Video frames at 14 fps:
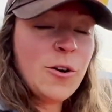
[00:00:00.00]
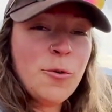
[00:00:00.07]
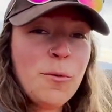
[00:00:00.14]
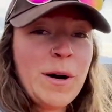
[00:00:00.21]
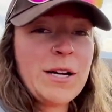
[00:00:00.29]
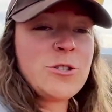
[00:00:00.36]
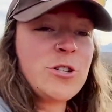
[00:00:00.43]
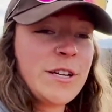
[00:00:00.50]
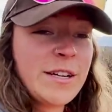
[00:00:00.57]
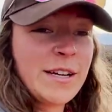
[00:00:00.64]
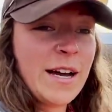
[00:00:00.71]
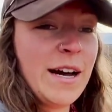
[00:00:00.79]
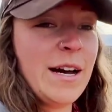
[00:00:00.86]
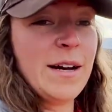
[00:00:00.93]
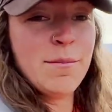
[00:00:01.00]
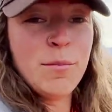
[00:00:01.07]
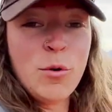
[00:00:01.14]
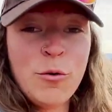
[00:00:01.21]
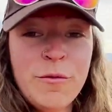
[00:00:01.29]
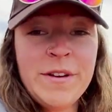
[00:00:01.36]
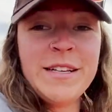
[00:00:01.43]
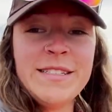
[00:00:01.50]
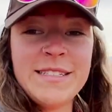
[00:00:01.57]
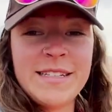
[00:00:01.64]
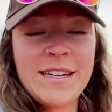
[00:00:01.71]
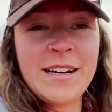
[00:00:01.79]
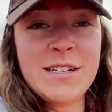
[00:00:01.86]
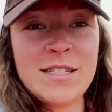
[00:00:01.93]
watching movies,
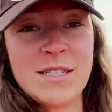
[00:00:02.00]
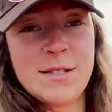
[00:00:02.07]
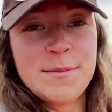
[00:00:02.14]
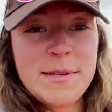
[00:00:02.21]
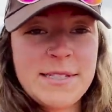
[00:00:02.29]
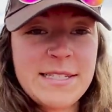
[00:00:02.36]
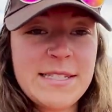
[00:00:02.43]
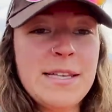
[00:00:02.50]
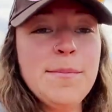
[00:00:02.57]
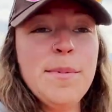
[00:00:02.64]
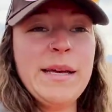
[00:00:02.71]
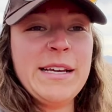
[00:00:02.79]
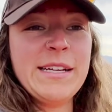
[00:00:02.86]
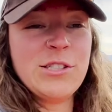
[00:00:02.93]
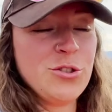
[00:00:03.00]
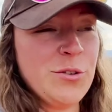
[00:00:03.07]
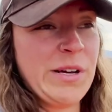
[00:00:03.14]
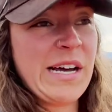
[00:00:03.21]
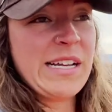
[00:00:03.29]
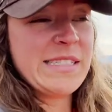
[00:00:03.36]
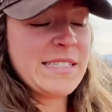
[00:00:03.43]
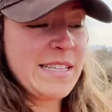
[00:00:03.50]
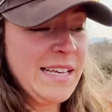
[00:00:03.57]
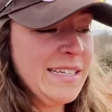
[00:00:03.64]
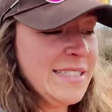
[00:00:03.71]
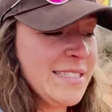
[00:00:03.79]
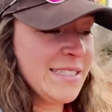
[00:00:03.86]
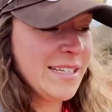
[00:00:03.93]
and Hudson's been sleeping and chewing on
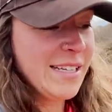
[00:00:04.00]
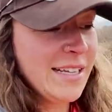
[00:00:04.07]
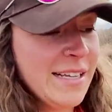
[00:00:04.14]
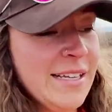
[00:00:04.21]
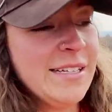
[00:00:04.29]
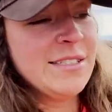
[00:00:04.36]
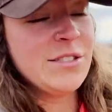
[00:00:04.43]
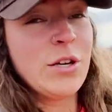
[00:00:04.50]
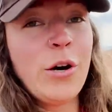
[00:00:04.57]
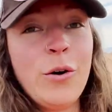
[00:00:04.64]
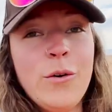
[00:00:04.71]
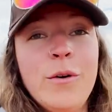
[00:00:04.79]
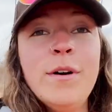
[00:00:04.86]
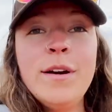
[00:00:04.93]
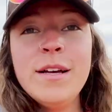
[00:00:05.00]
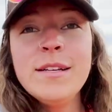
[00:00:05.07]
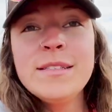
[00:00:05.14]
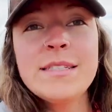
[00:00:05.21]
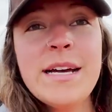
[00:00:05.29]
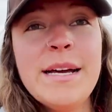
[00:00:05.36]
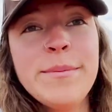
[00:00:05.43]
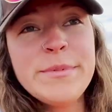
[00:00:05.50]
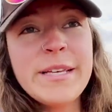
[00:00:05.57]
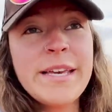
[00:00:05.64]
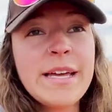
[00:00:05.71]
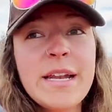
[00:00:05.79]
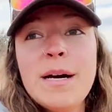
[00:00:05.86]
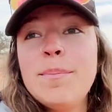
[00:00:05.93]
sticks. So time to
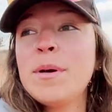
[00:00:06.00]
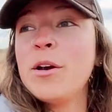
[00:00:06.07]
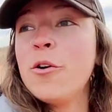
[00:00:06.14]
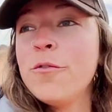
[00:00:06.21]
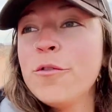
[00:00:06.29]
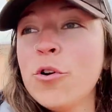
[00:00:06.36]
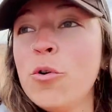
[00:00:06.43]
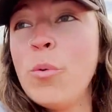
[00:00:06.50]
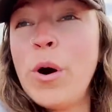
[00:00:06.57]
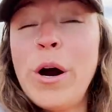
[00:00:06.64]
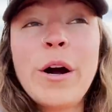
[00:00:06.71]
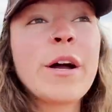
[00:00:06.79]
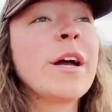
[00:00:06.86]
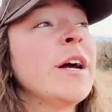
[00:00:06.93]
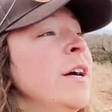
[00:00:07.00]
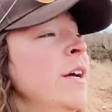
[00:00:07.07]
get up and go for a walk